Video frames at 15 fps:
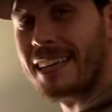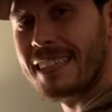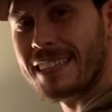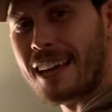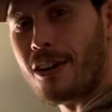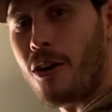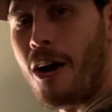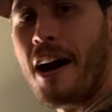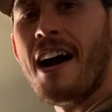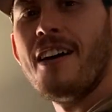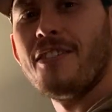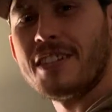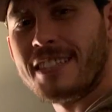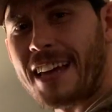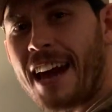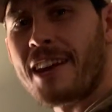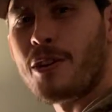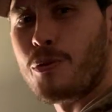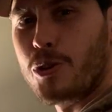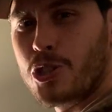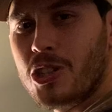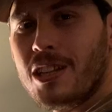he's like, "Oh, I have a sander,
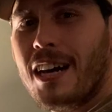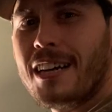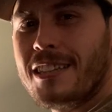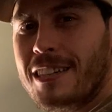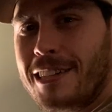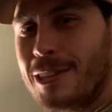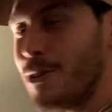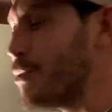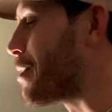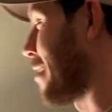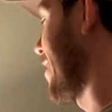would you like to use